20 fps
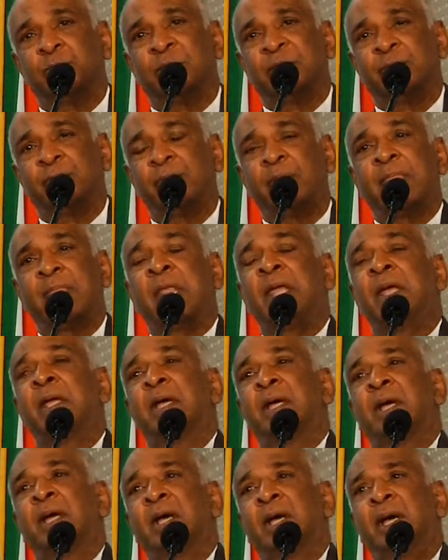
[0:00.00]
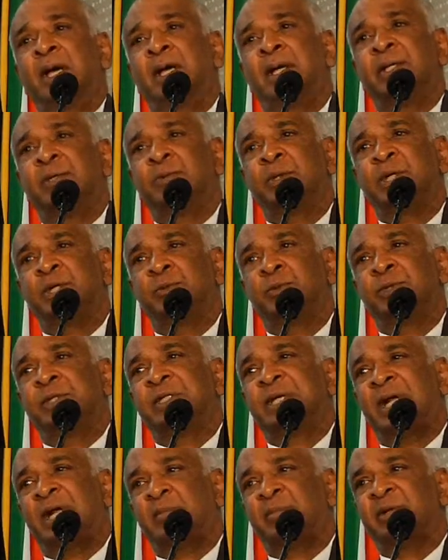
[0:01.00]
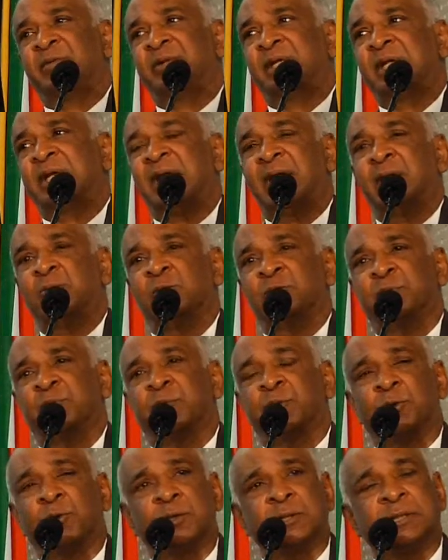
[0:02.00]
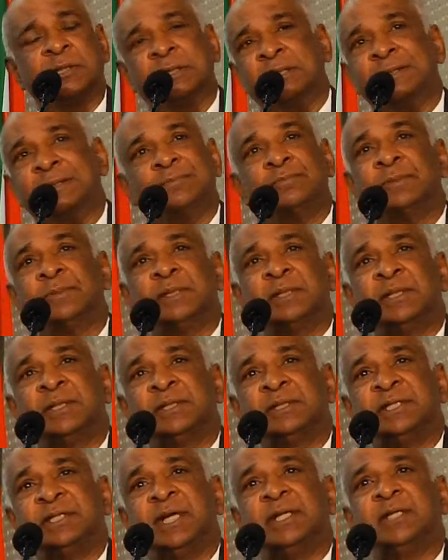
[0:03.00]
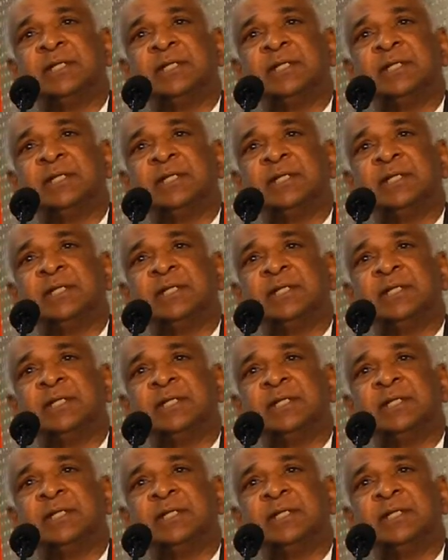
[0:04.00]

one. It wouldn't help if a claim was brought 10